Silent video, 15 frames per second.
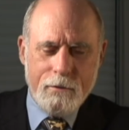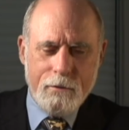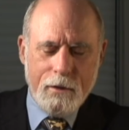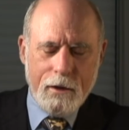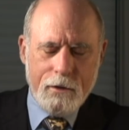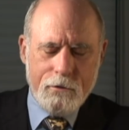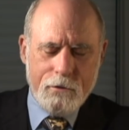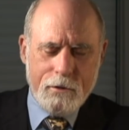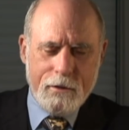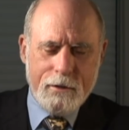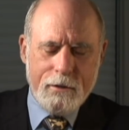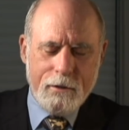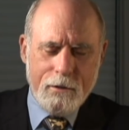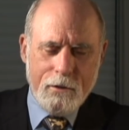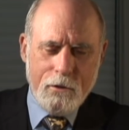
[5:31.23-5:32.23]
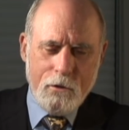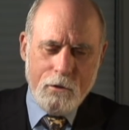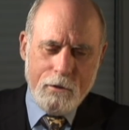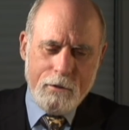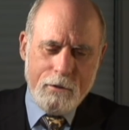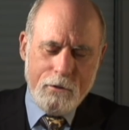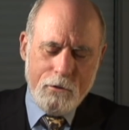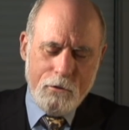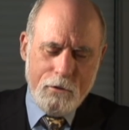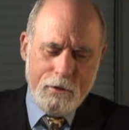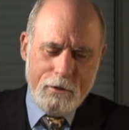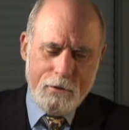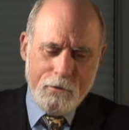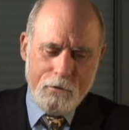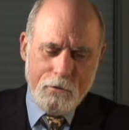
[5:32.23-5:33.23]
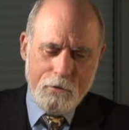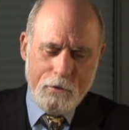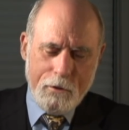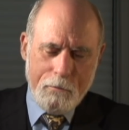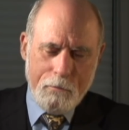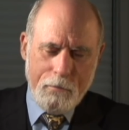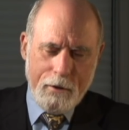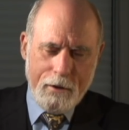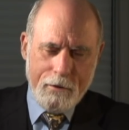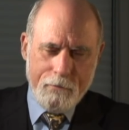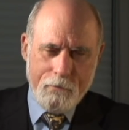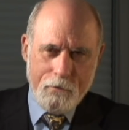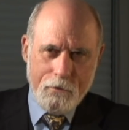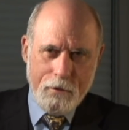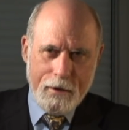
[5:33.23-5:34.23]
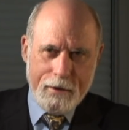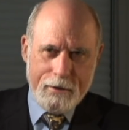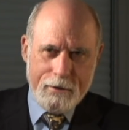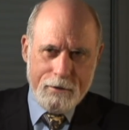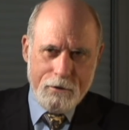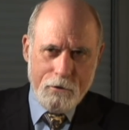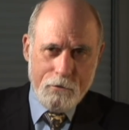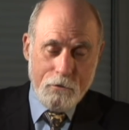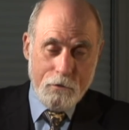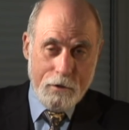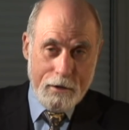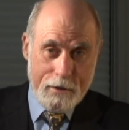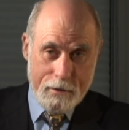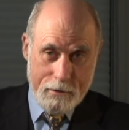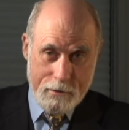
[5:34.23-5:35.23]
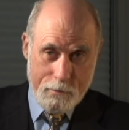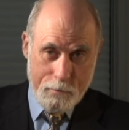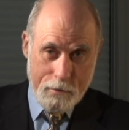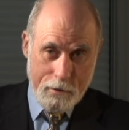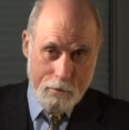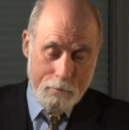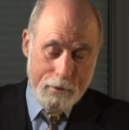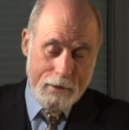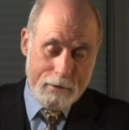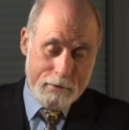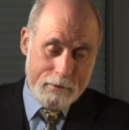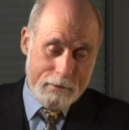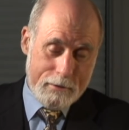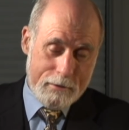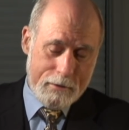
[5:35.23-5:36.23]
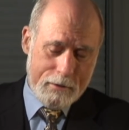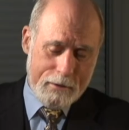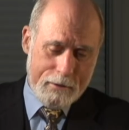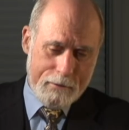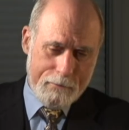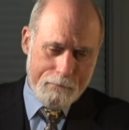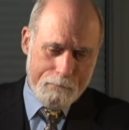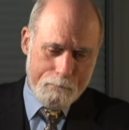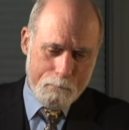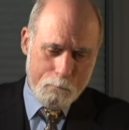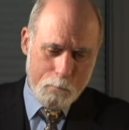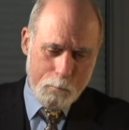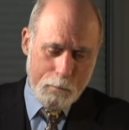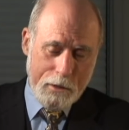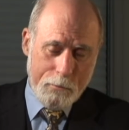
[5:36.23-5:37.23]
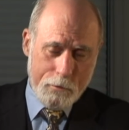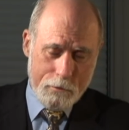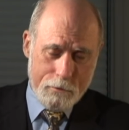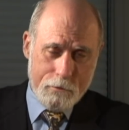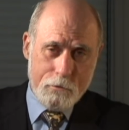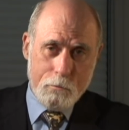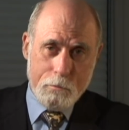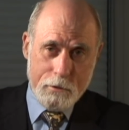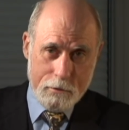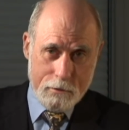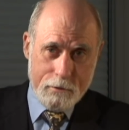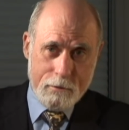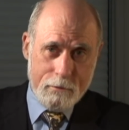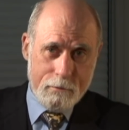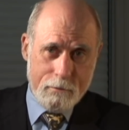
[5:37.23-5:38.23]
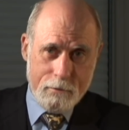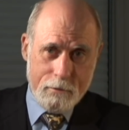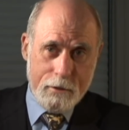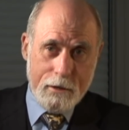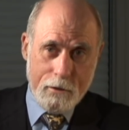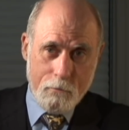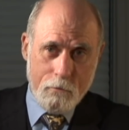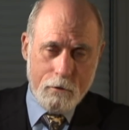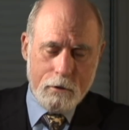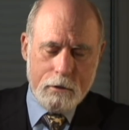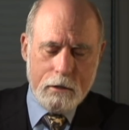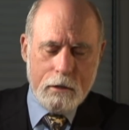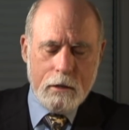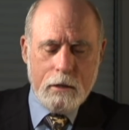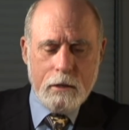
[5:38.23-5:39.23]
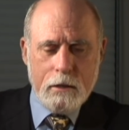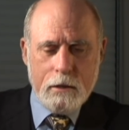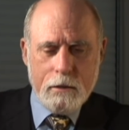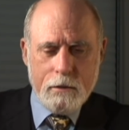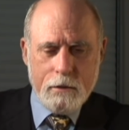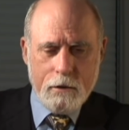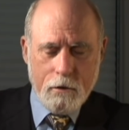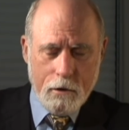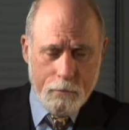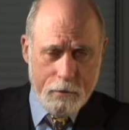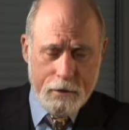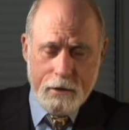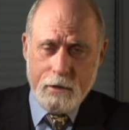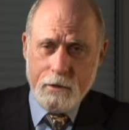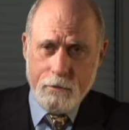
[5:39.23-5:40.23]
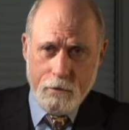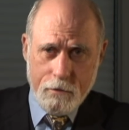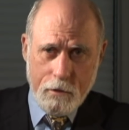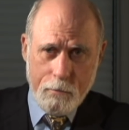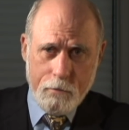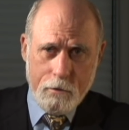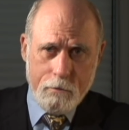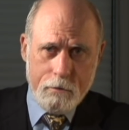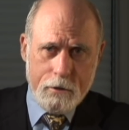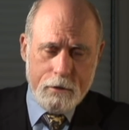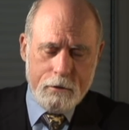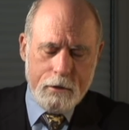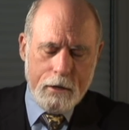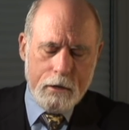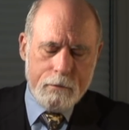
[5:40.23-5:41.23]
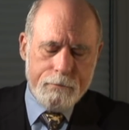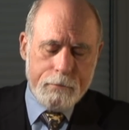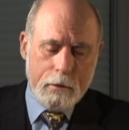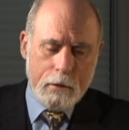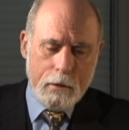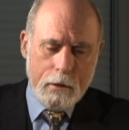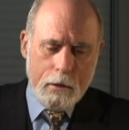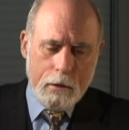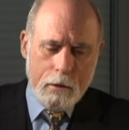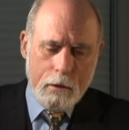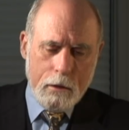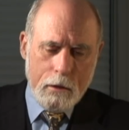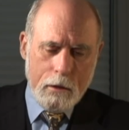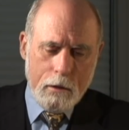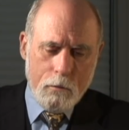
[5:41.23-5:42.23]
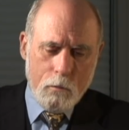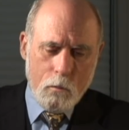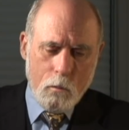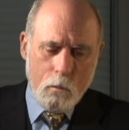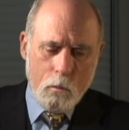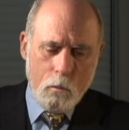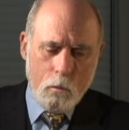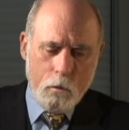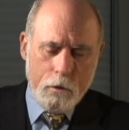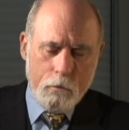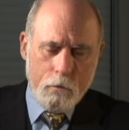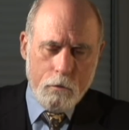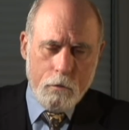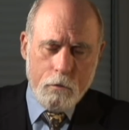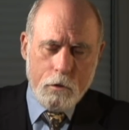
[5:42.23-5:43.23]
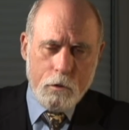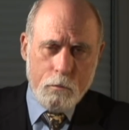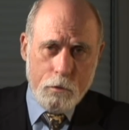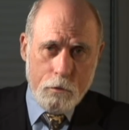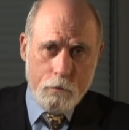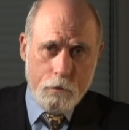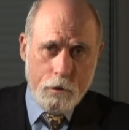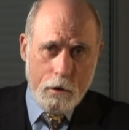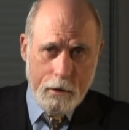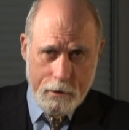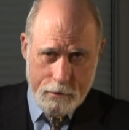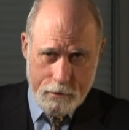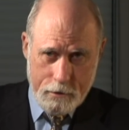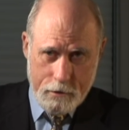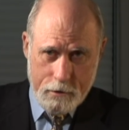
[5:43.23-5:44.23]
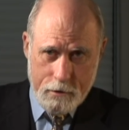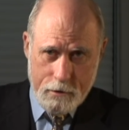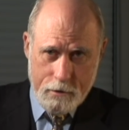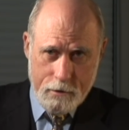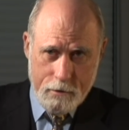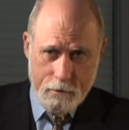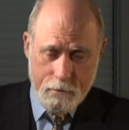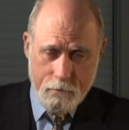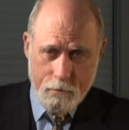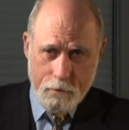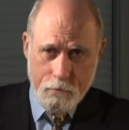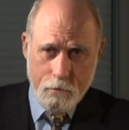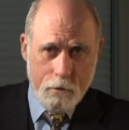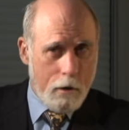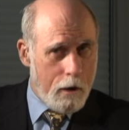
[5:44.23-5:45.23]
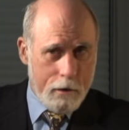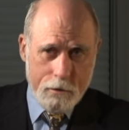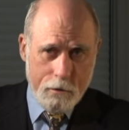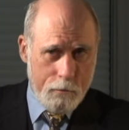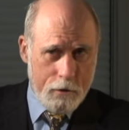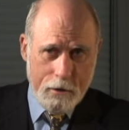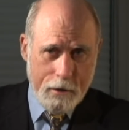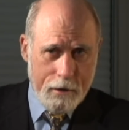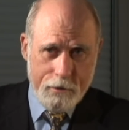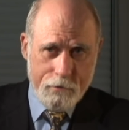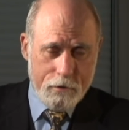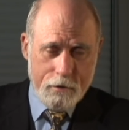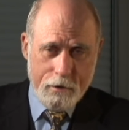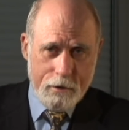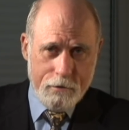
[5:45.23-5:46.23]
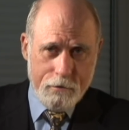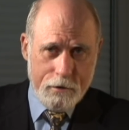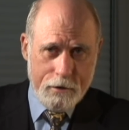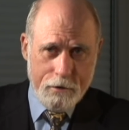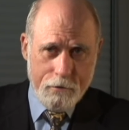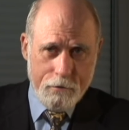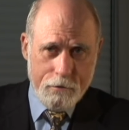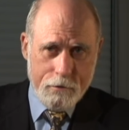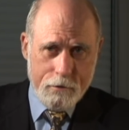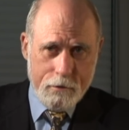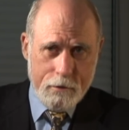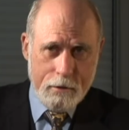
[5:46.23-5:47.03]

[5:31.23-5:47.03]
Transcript: Actually, you need to step back for a second and understand something about the people who built the network, the ARPANET and the subsequent internet. We were computer scientists. We were not communications engineers.